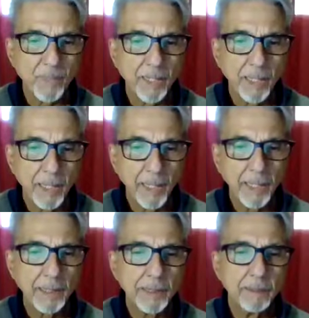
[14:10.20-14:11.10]

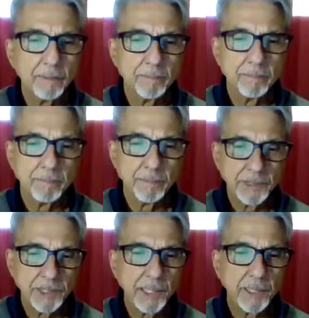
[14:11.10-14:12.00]
highly,
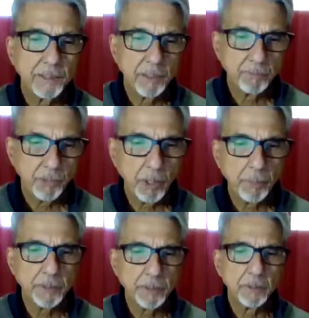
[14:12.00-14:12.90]
say,
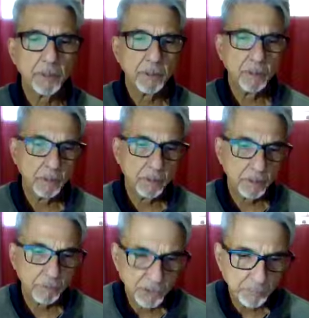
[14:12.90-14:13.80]
developed or
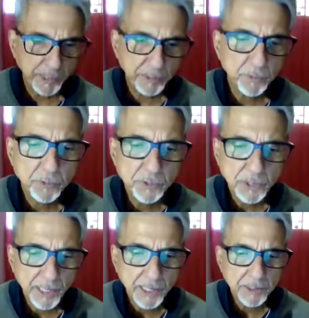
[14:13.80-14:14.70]
respectful
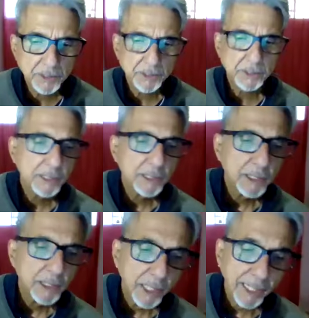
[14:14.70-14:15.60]
sages
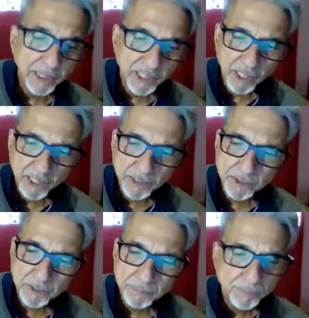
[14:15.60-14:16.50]
and
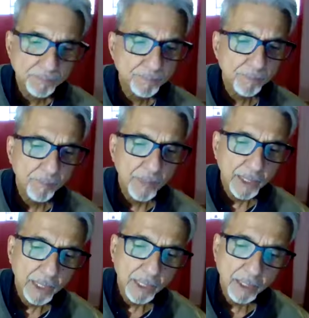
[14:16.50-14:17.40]
gods,
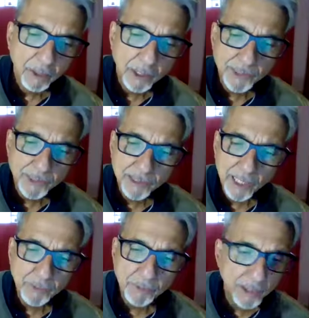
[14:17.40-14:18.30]
a lot of the
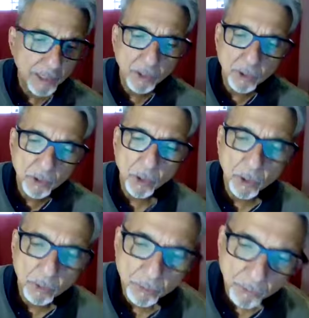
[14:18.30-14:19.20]
times they don't
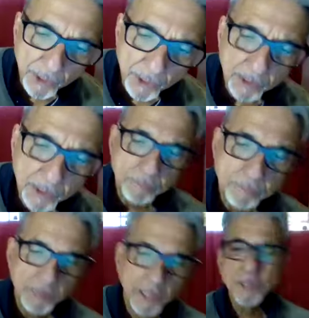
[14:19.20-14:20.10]
know really
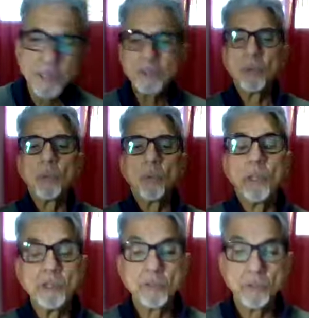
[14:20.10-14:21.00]
that there is only
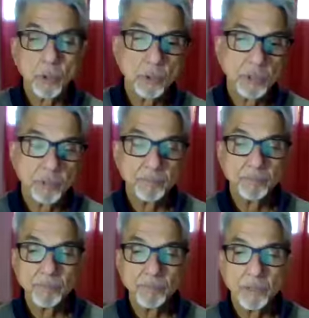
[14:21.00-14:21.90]
one source,
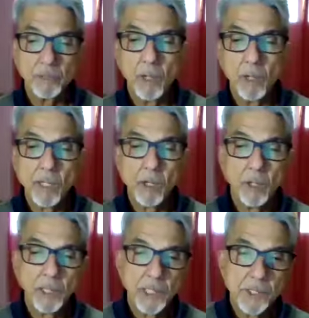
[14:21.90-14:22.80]
one
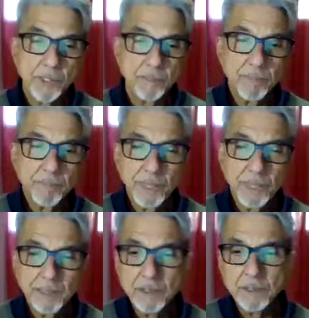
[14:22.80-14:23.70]
origin,
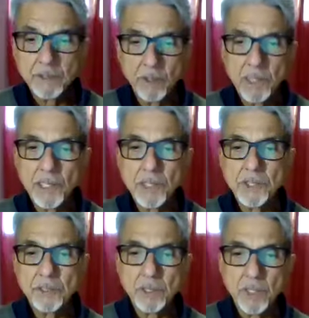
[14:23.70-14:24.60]
and this
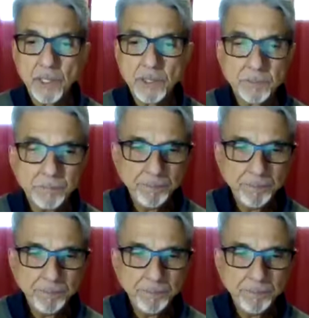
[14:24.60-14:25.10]
origin is God.